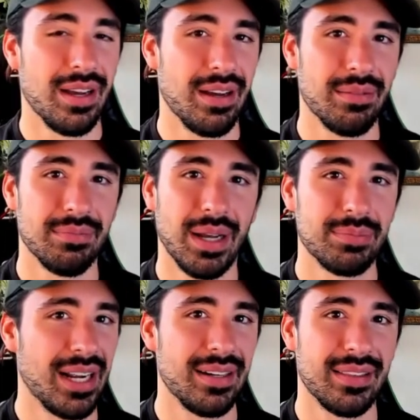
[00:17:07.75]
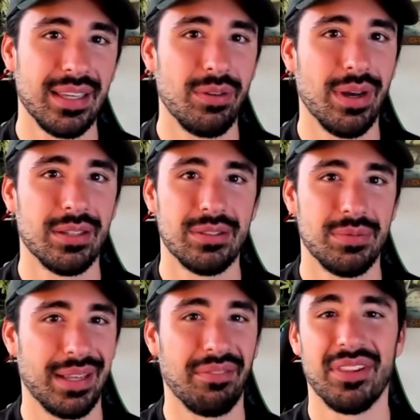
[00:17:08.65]
Um, I'm trying to think who else
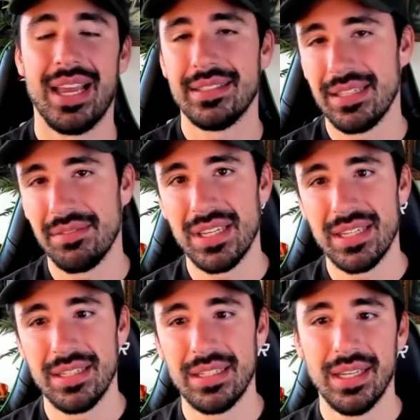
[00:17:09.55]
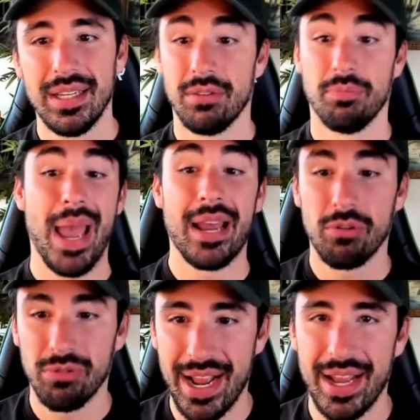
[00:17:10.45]
was like Vlad TV,
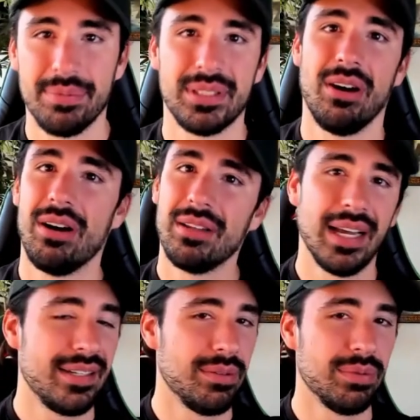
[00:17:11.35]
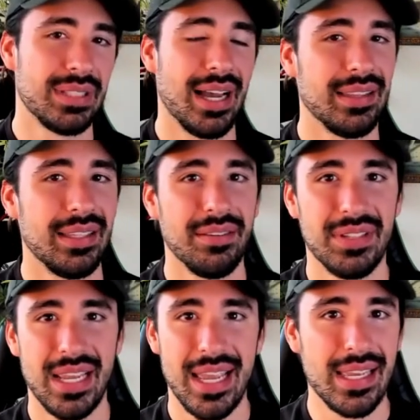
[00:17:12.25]
battle raps. All I did was I
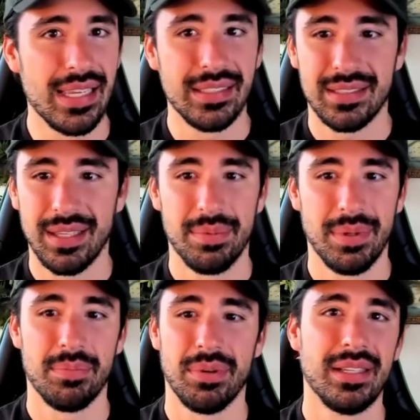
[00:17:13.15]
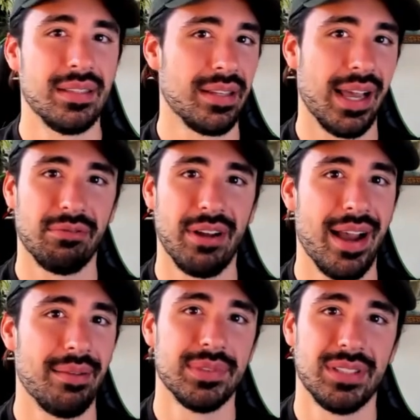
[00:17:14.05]
lived, it, eat, sleep, and breathed like
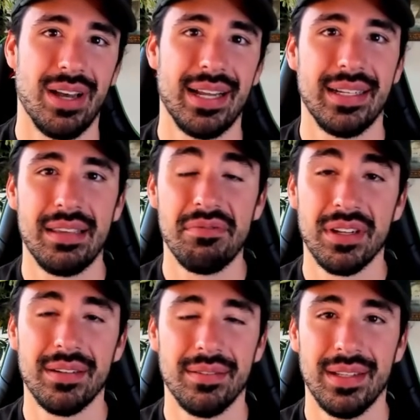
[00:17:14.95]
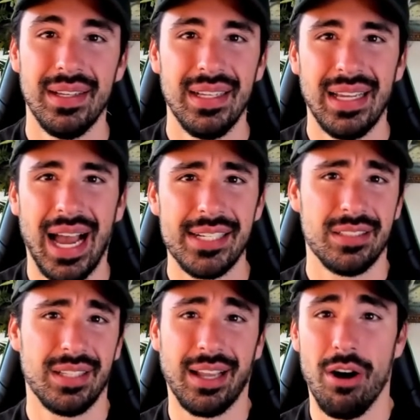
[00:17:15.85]
rap. So I didn't even, I
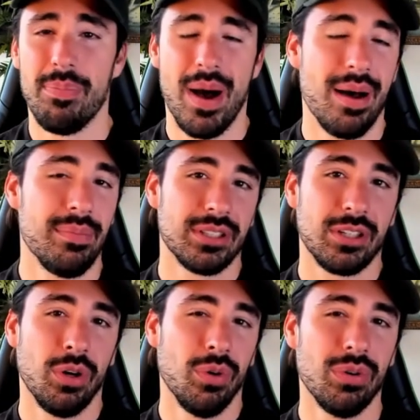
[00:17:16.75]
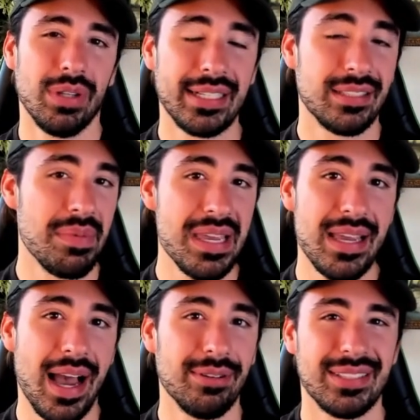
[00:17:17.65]
just like Obama's cool. Like to
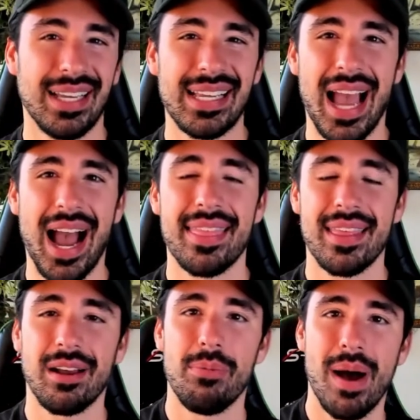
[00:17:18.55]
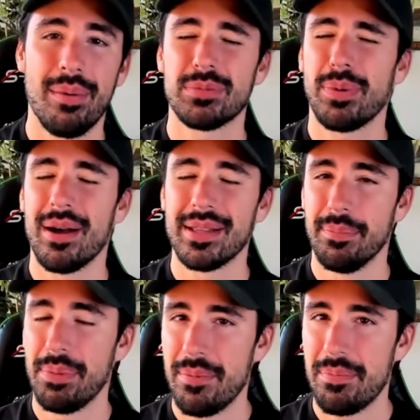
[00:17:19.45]
me, I was like, I think Obama's
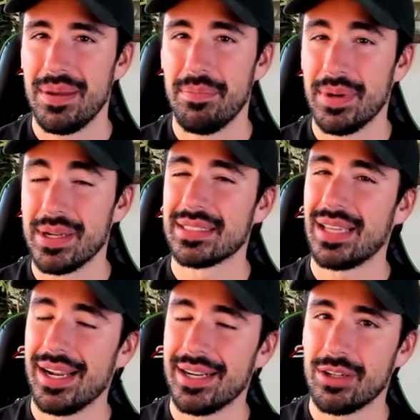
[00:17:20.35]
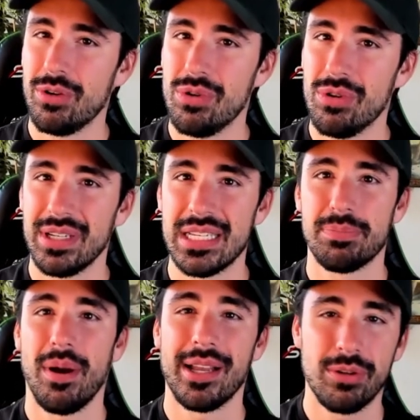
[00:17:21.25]
probably a puppet, but he's kind of cool.
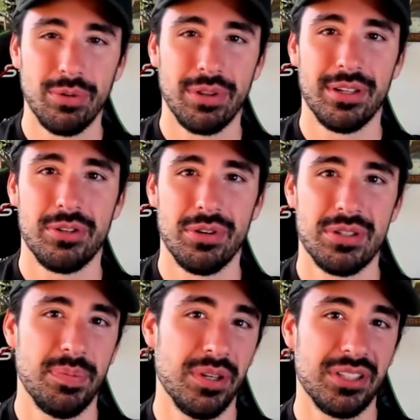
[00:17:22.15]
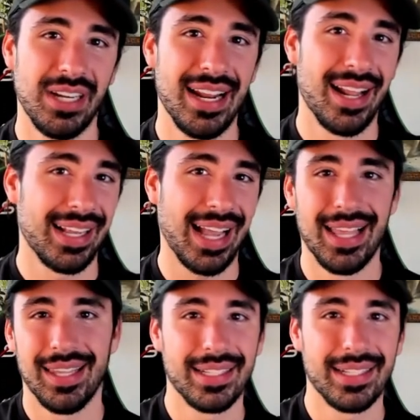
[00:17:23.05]
He's probably cooler than George Bush, and I, like
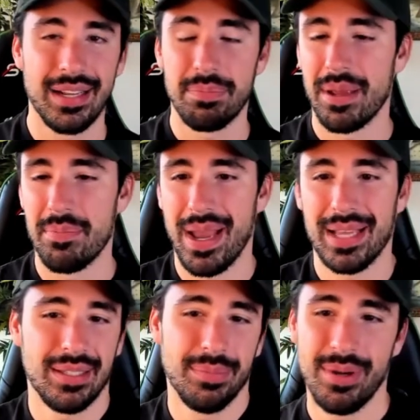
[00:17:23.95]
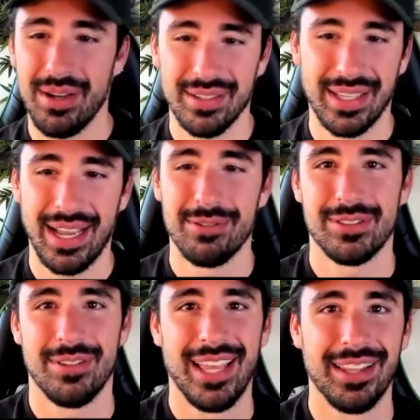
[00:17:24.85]
I like that he played basketball. Like yeah. I
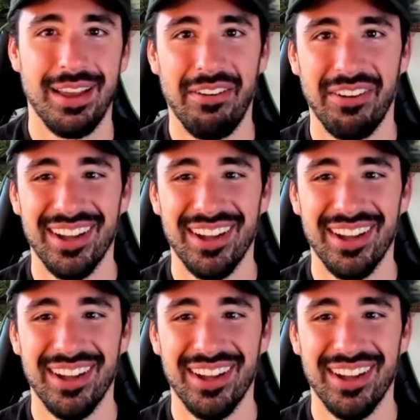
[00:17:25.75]
was on that level.